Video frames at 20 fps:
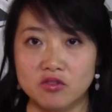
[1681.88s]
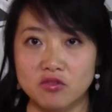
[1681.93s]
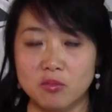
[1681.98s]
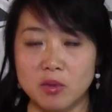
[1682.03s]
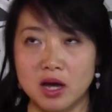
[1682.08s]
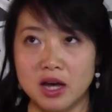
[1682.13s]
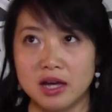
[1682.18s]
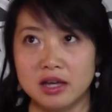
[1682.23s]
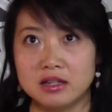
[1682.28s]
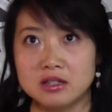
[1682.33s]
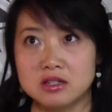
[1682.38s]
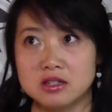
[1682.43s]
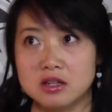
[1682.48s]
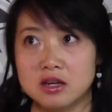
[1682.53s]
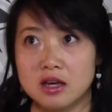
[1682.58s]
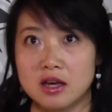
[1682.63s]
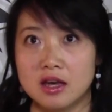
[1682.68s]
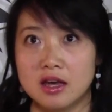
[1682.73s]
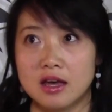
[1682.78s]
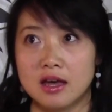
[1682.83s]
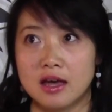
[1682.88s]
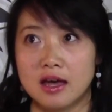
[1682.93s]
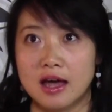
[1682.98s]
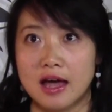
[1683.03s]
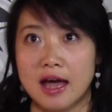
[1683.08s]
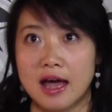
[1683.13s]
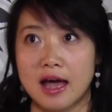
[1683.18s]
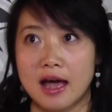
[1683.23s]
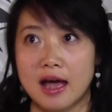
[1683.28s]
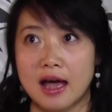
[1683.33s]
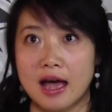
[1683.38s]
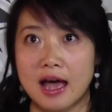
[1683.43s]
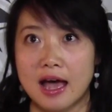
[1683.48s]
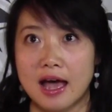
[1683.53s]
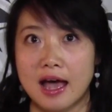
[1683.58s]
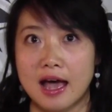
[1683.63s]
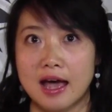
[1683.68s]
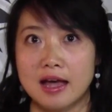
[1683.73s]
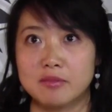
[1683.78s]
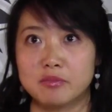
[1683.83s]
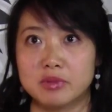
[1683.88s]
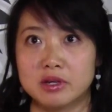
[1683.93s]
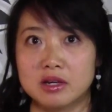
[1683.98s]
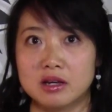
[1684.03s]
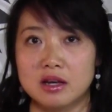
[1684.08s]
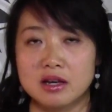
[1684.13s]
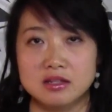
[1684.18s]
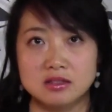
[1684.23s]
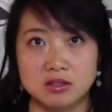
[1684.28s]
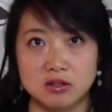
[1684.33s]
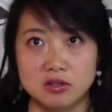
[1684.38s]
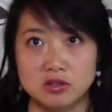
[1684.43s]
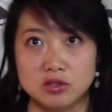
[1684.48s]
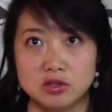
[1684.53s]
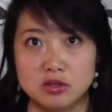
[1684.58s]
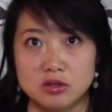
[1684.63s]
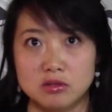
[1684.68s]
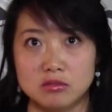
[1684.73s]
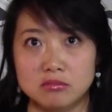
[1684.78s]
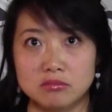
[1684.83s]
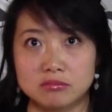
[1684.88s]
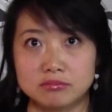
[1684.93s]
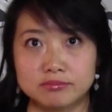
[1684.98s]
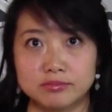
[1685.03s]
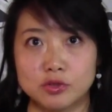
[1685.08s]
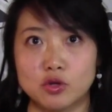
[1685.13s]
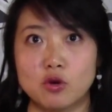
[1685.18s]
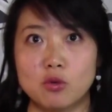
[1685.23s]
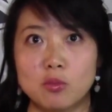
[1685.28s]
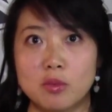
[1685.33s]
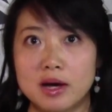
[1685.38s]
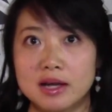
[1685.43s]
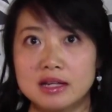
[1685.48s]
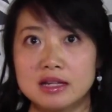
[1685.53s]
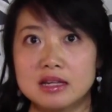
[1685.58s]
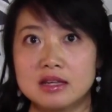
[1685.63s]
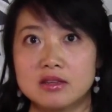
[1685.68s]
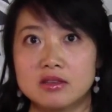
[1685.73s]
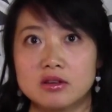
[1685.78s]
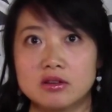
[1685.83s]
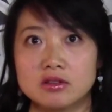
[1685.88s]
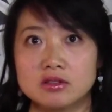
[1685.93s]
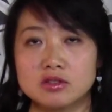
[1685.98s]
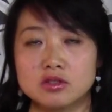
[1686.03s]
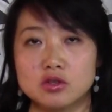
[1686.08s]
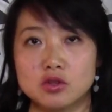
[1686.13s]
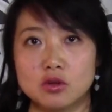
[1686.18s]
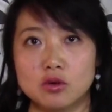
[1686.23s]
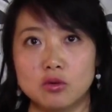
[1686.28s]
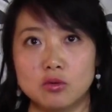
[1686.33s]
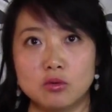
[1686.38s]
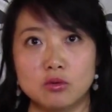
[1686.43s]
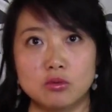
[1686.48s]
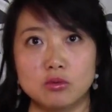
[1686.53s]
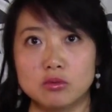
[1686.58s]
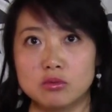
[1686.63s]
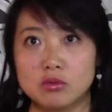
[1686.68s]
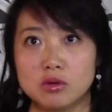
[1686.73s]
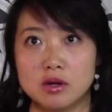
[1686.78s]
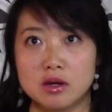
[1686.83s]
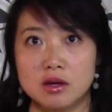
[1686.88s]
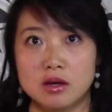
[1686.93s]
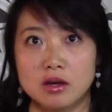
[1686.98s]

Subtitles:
of mind. And because there is nobody, there is no